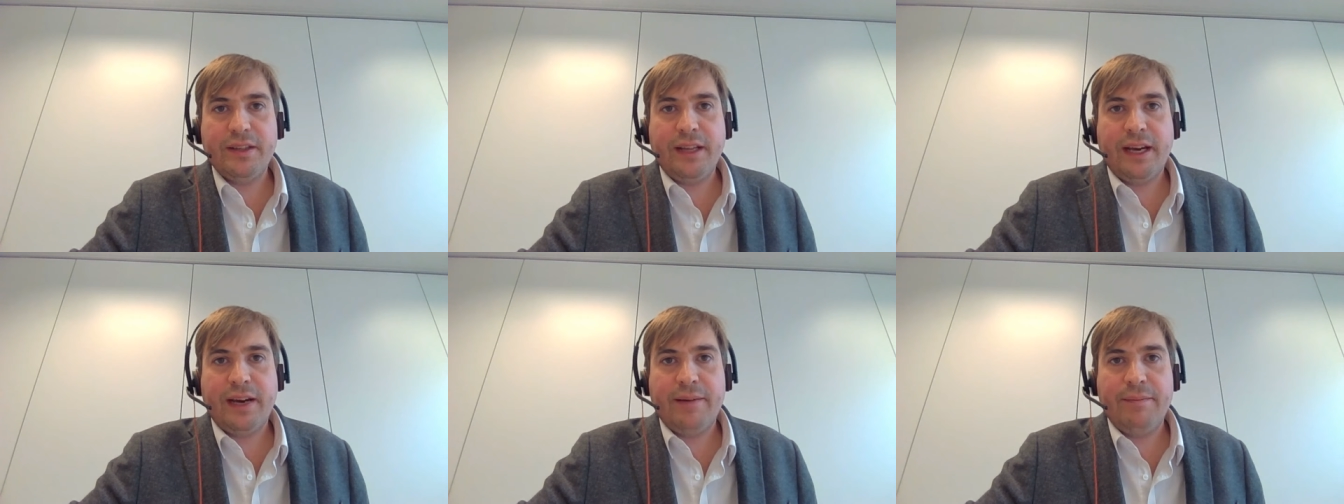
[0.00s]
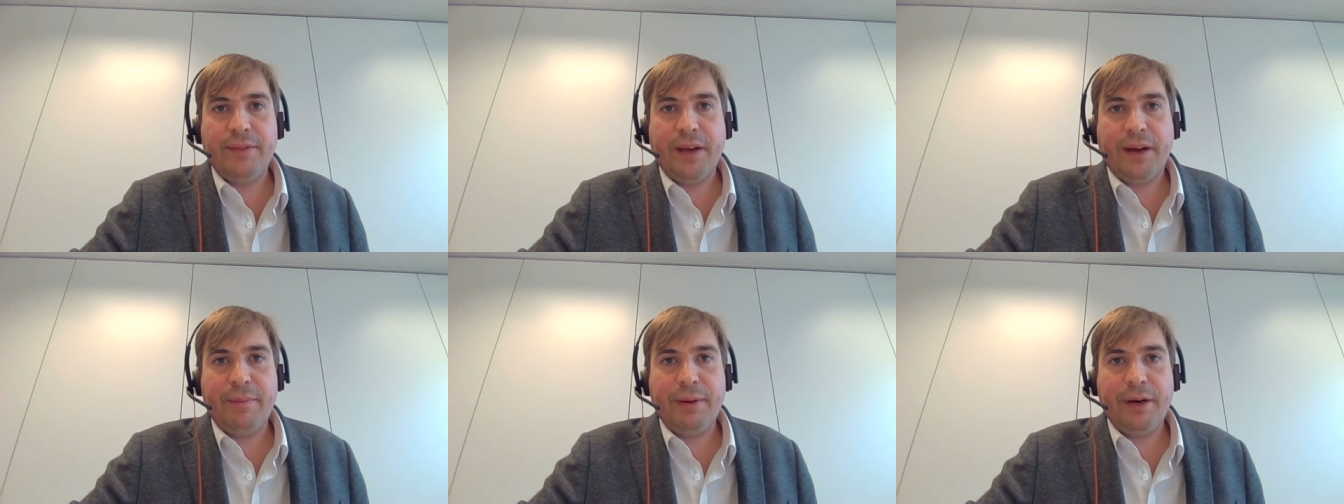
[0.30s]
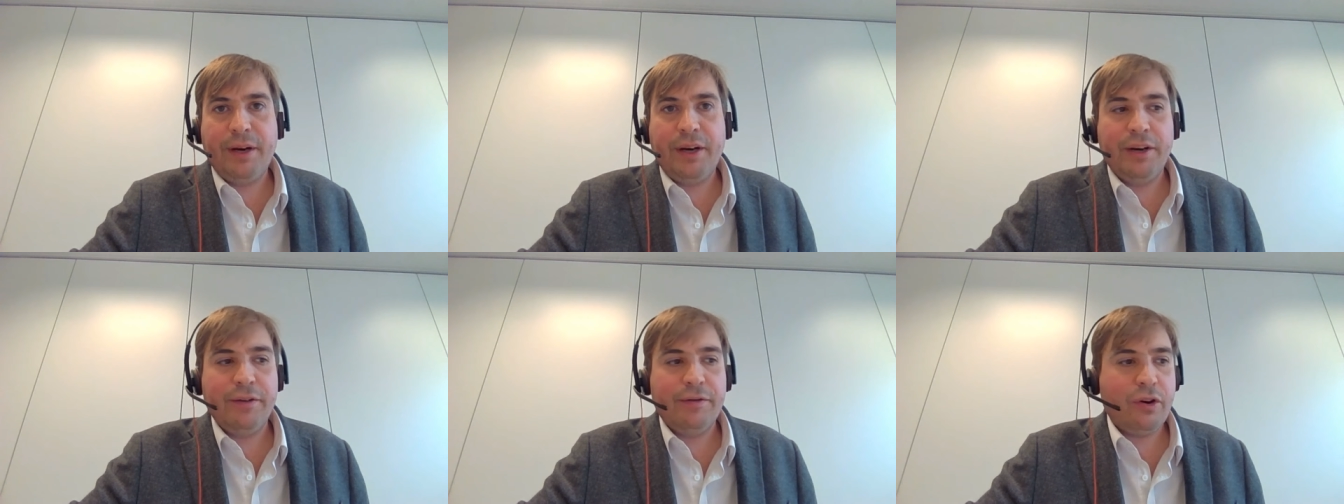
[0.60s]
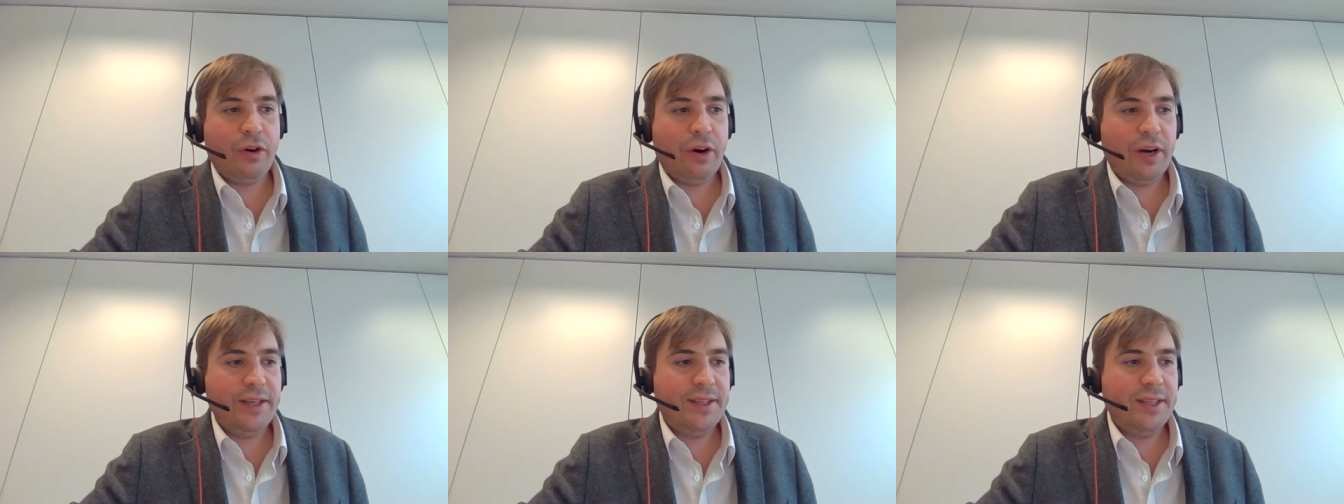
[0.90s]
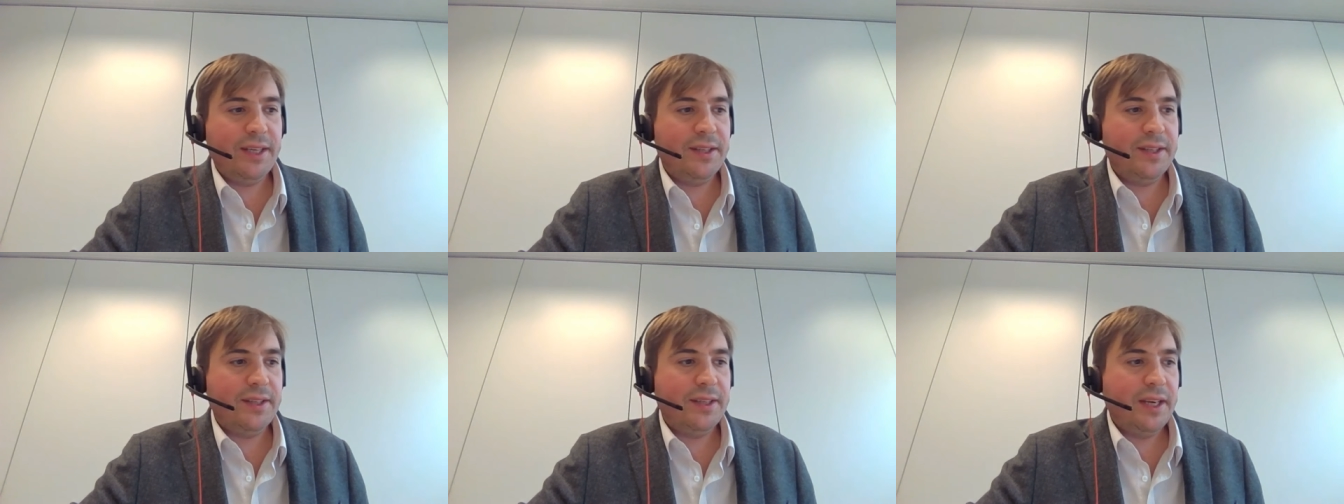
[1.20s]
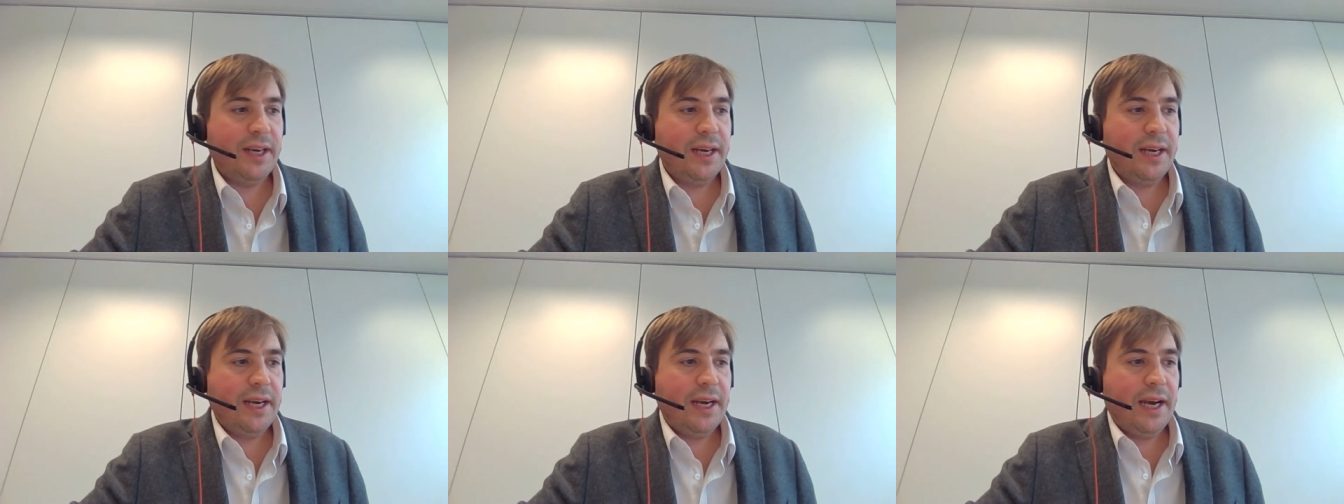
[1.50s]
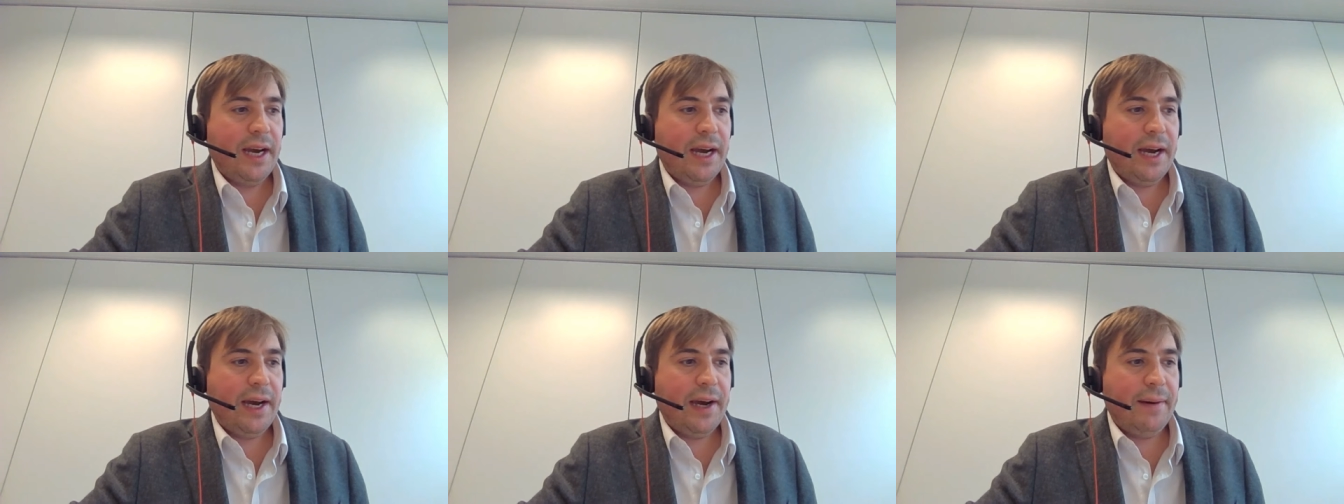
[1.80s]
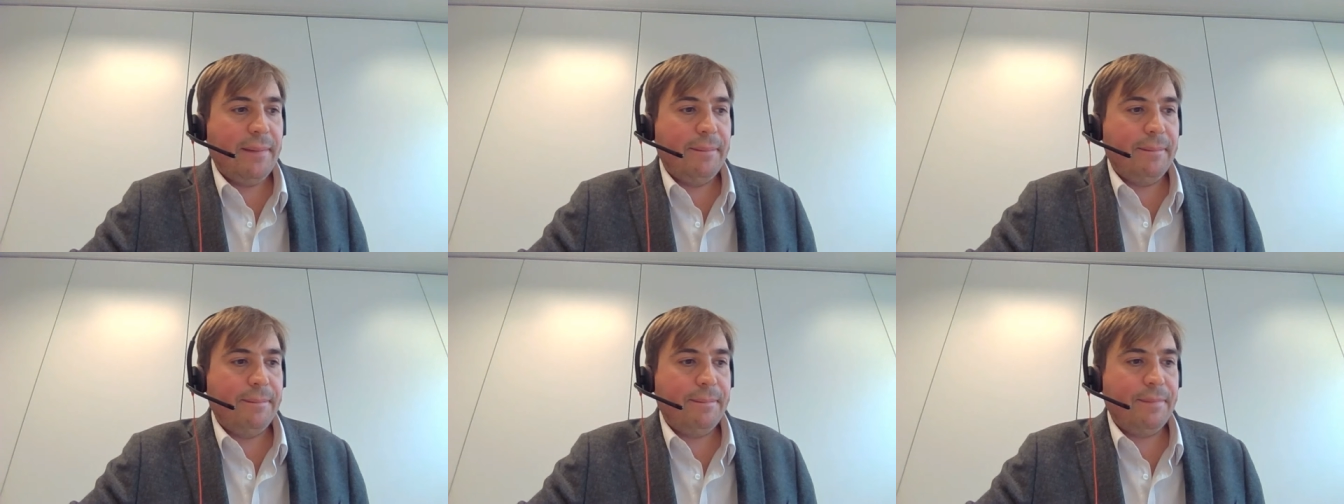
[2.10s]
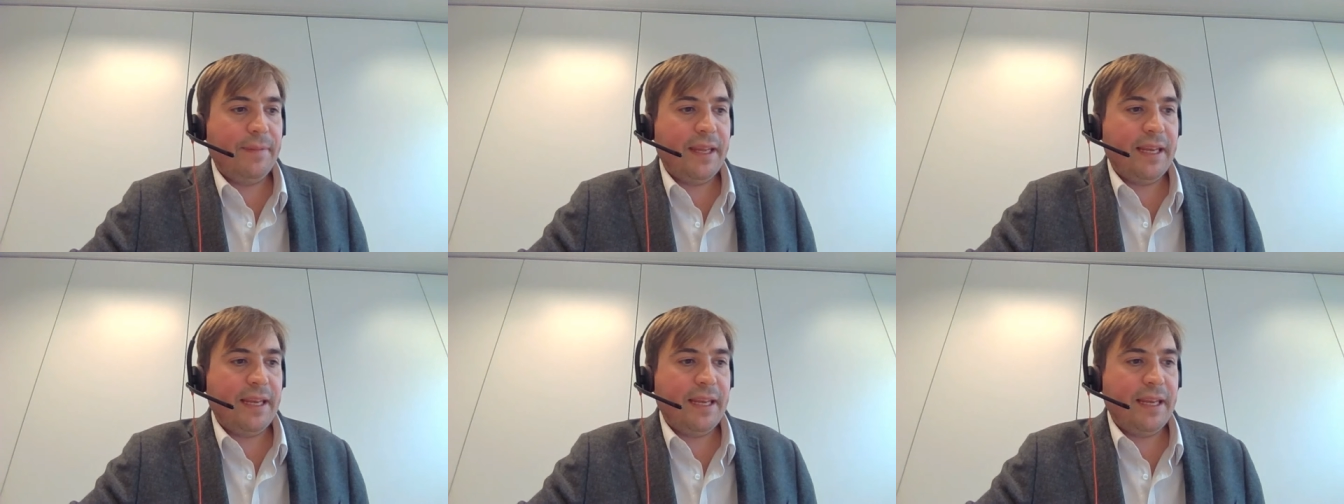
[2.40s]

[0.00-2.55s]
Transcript: that that period of crisis um,